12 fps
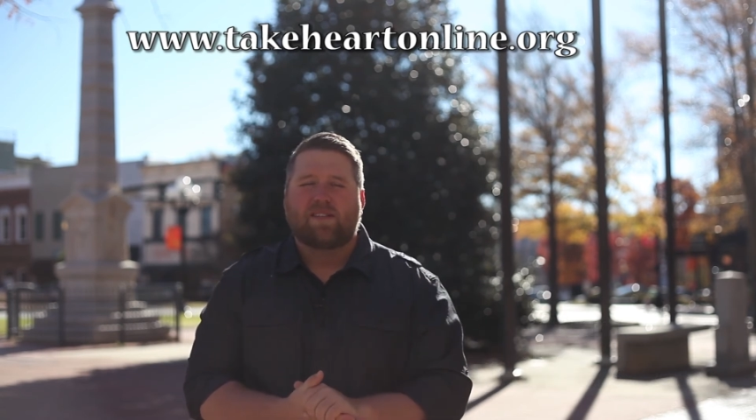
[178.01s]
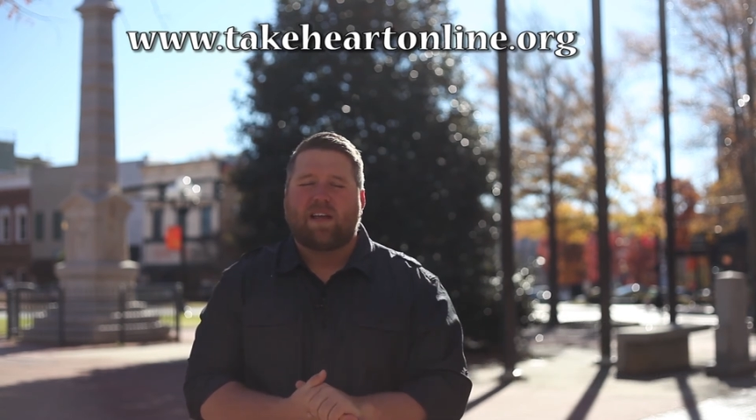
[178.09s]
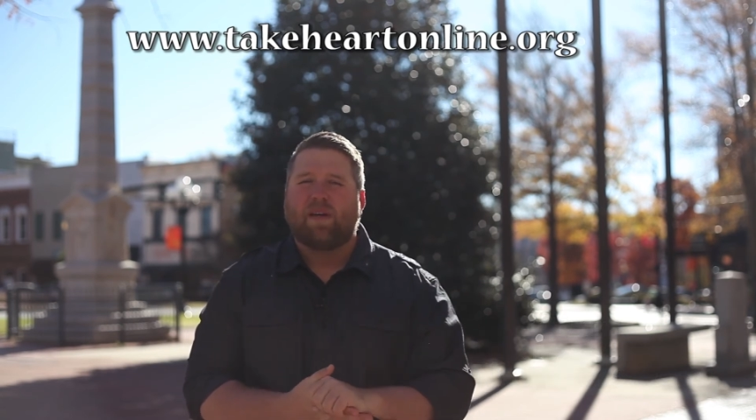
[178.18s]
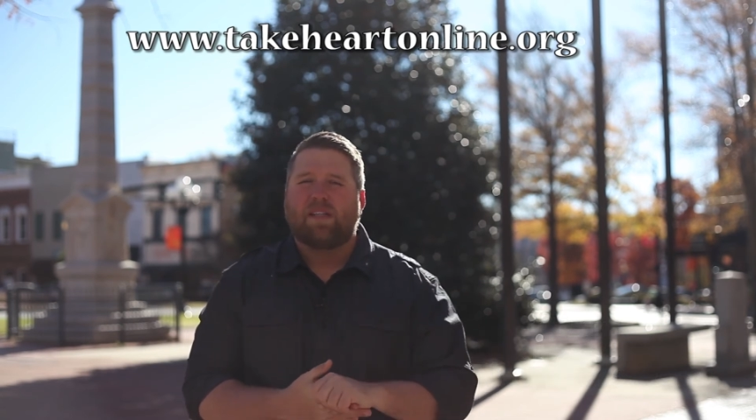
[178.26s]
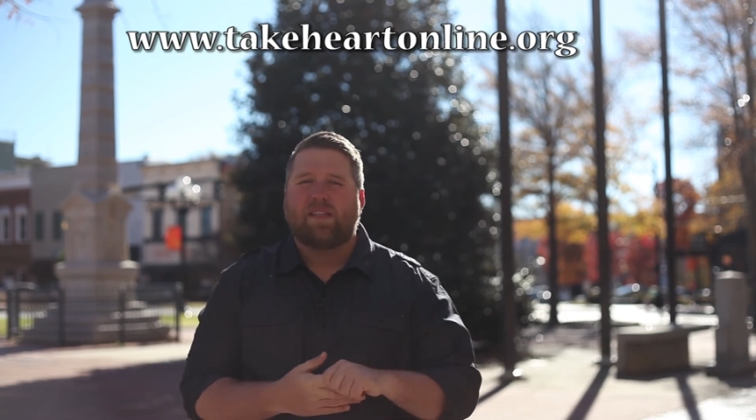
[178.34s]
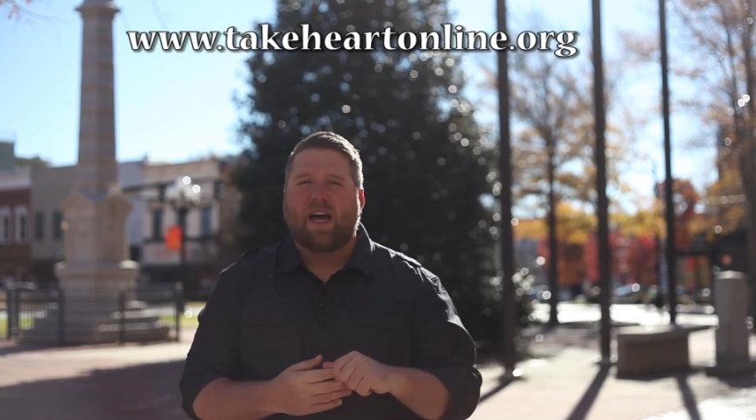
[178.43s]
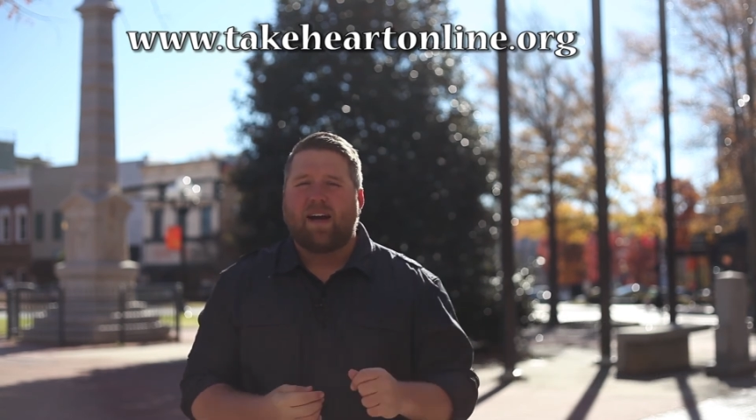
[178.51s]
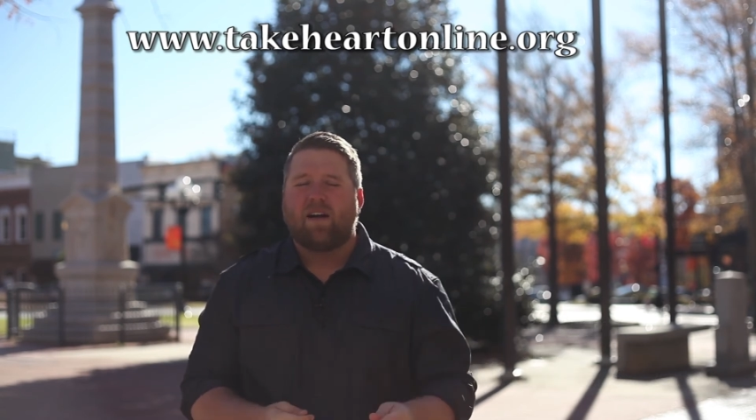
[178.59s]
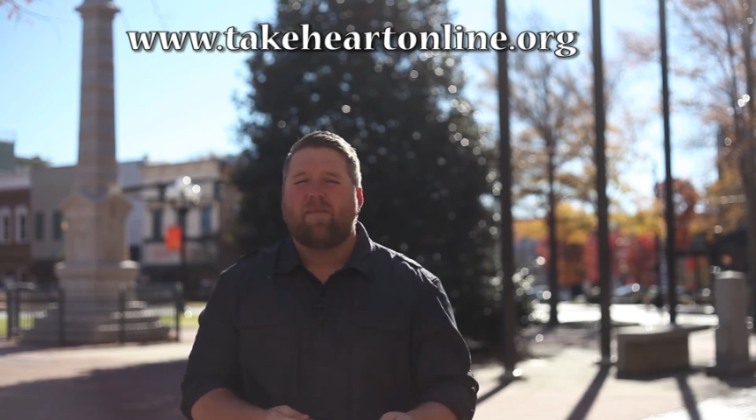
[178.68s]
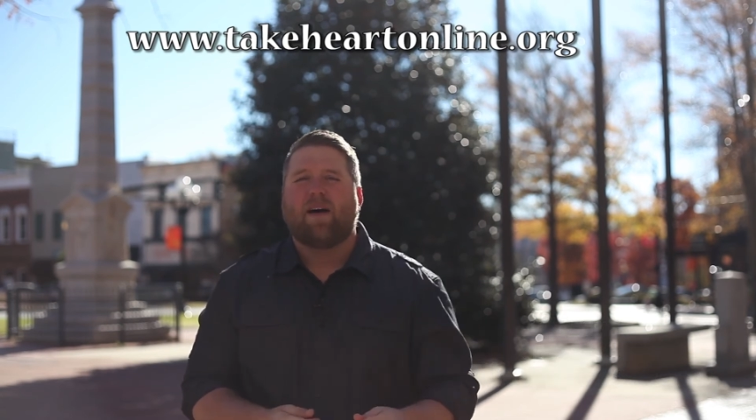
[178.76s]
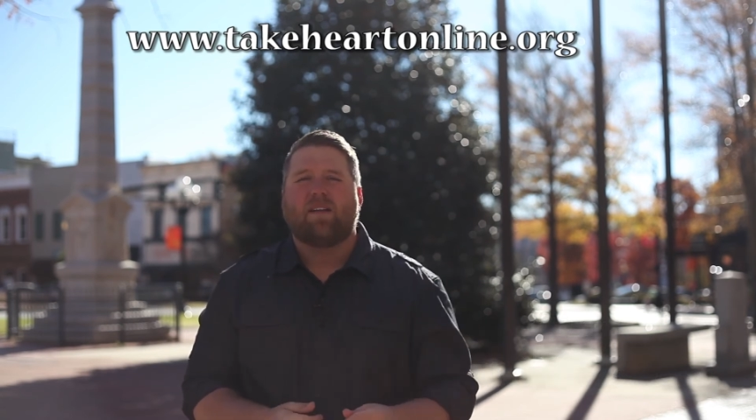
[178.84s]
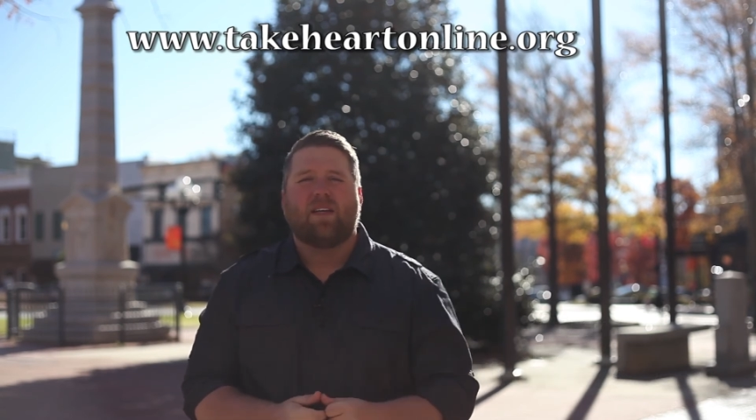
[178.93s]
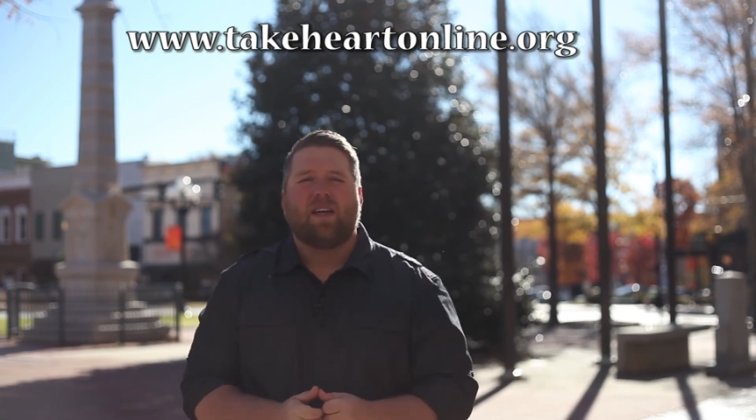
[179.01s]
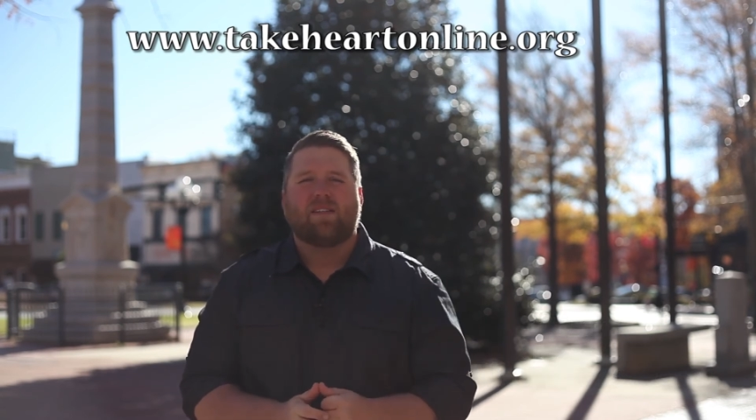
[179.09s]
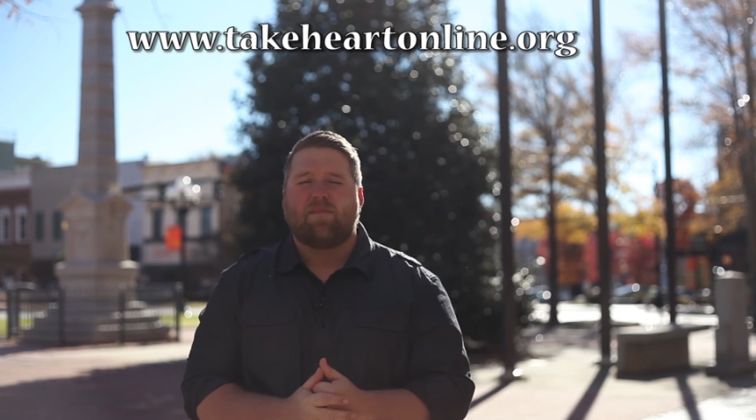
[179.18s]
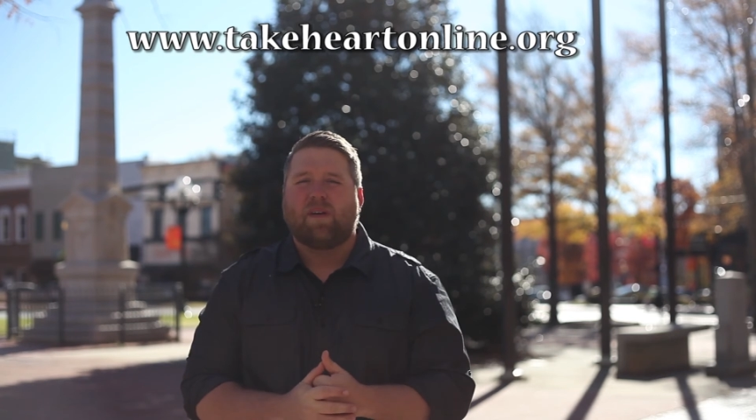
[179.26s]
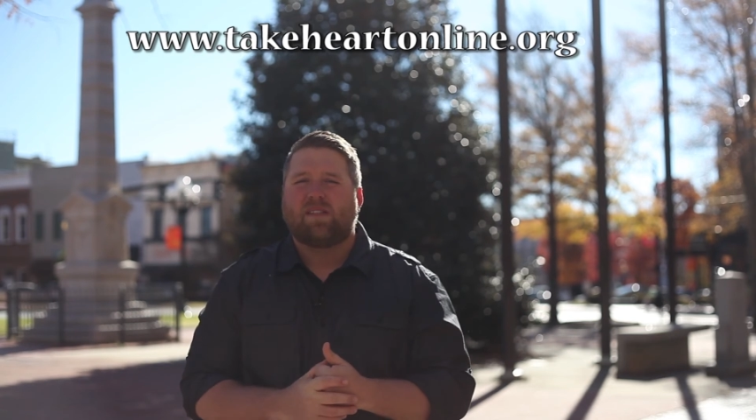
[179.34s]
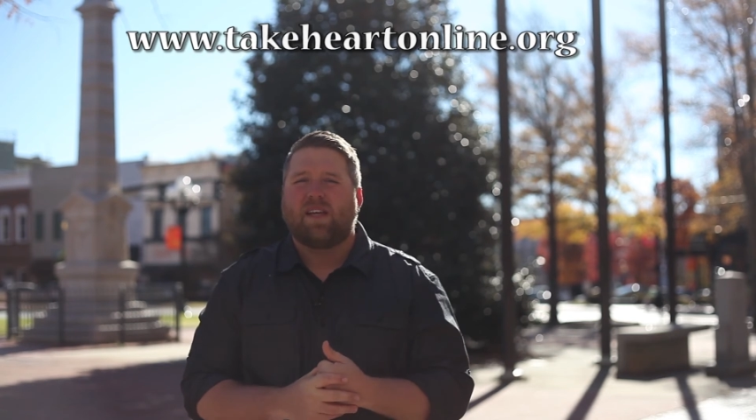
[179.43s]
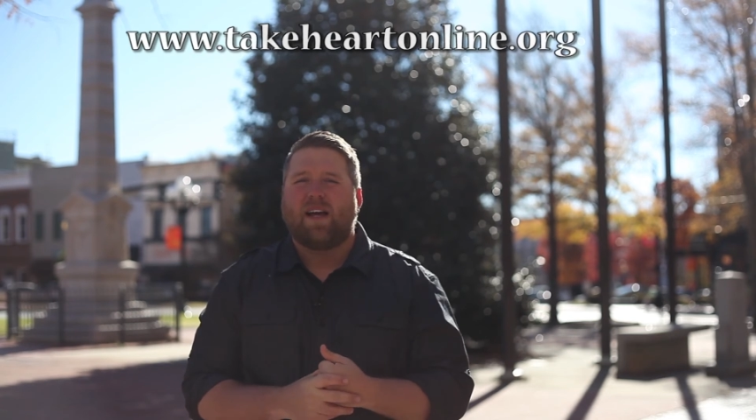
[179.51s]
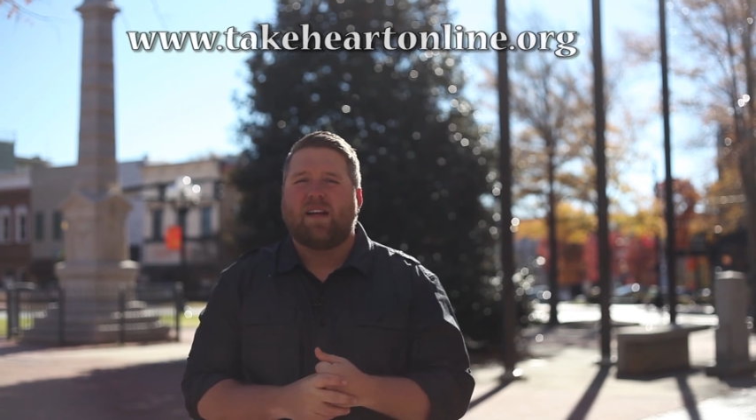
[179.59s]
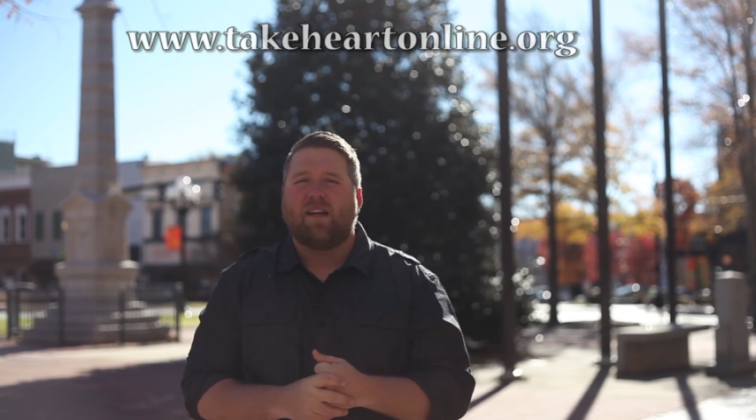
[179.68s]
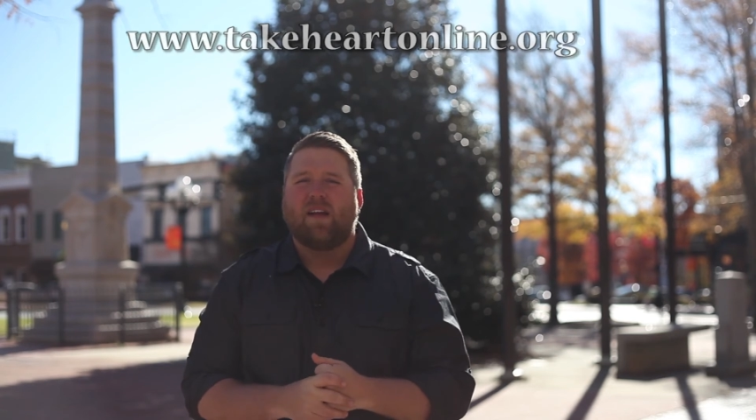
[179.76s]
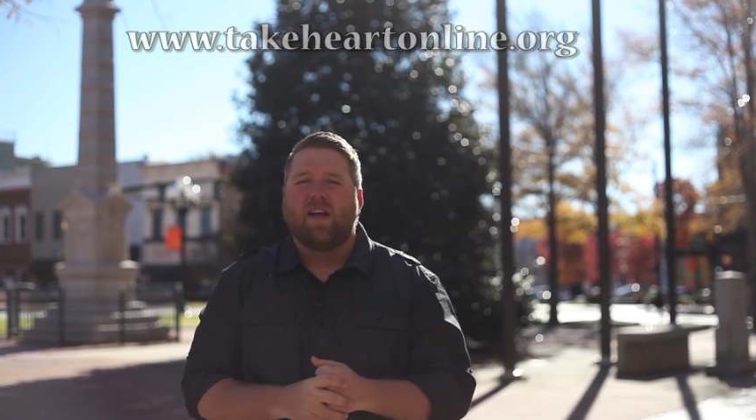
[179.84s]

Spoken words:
I'm excited about this. I'm excited